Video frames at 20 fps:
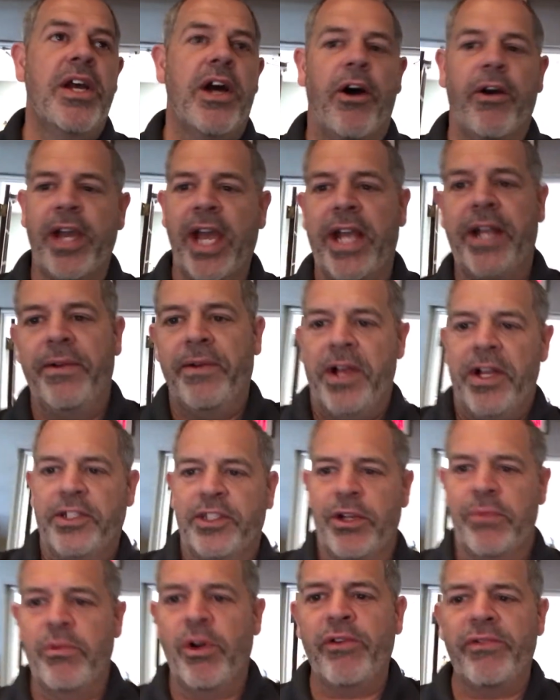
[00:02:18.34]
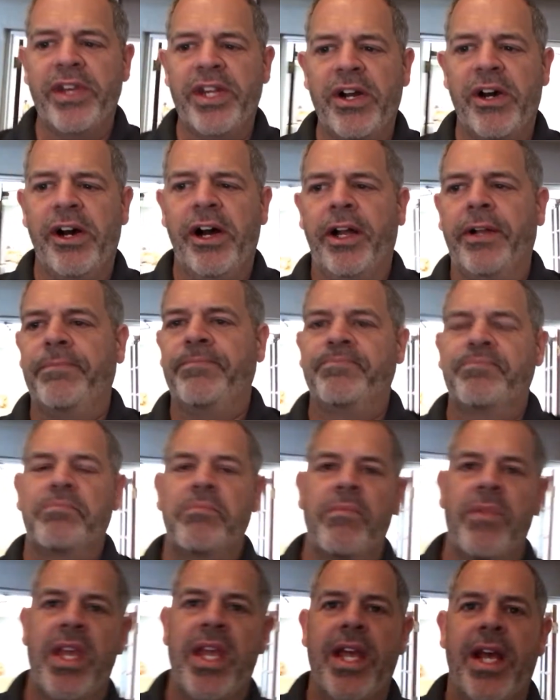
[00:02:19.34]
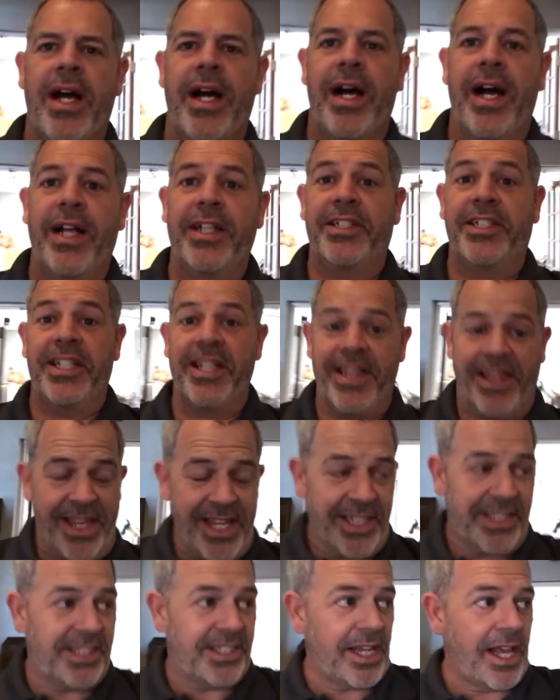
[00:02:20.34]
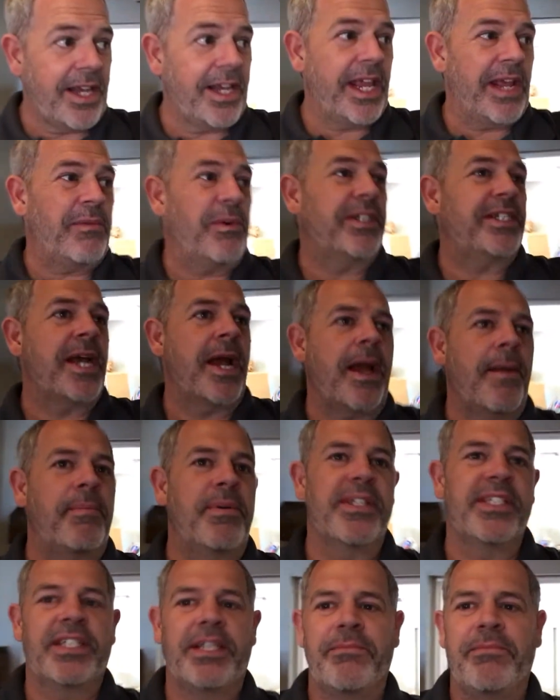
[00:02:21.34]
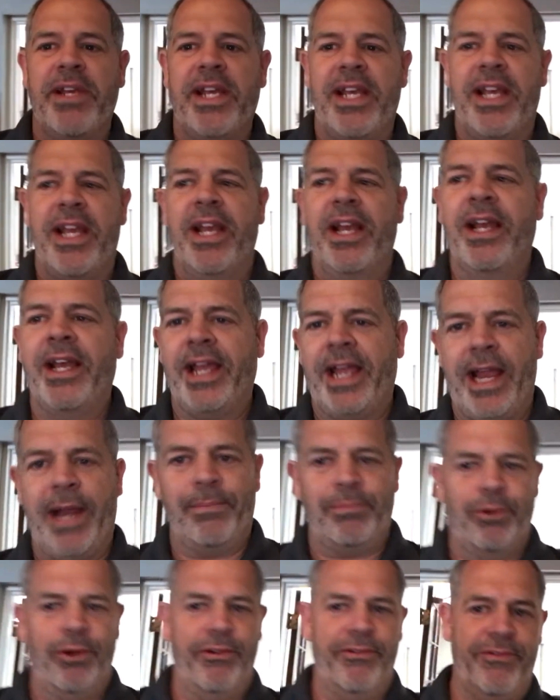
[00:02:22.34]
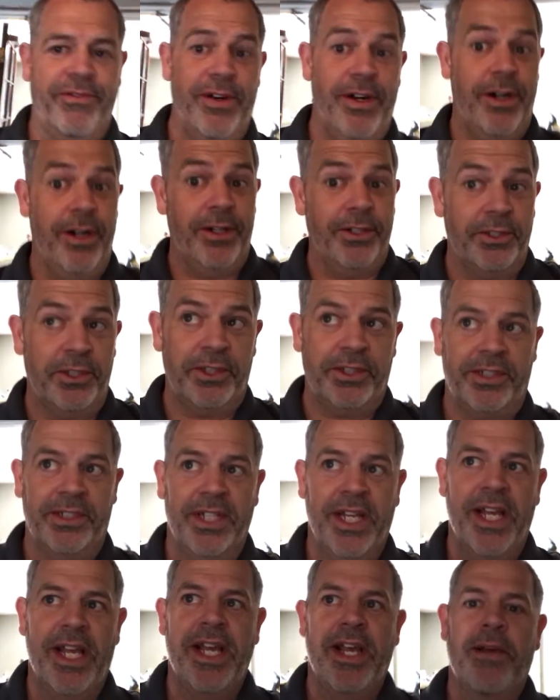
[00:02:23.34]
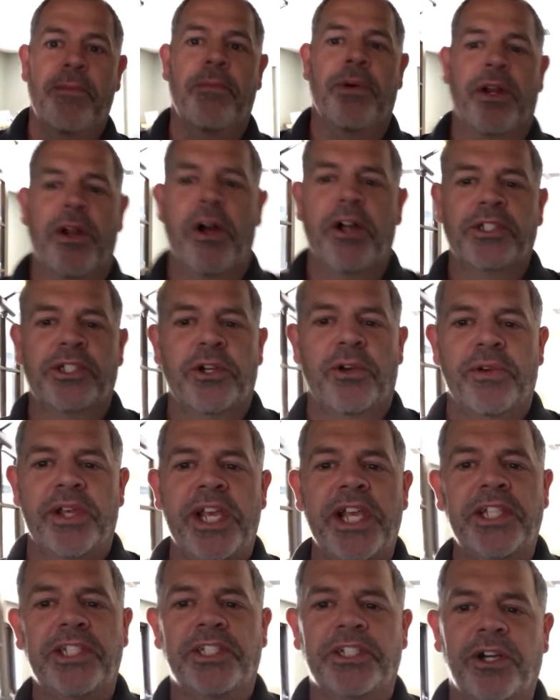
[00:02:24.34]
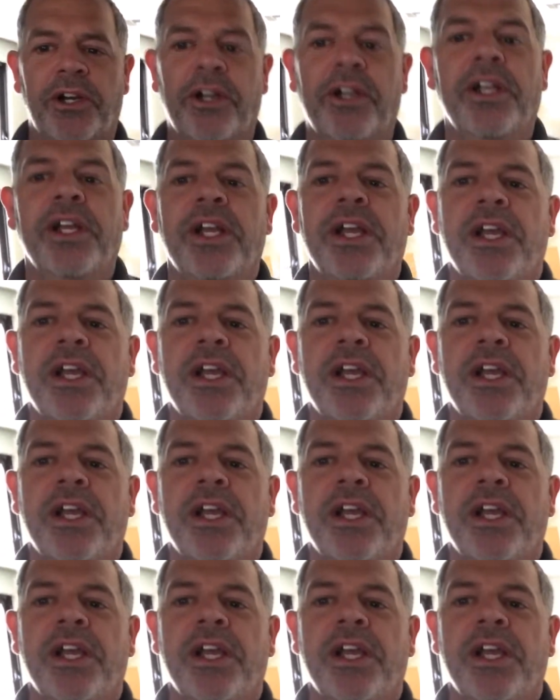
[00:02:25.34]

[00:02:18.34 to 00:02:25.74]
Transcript: Okay, so moving on to this Sunday, which happens to be April 1st, but also Easter.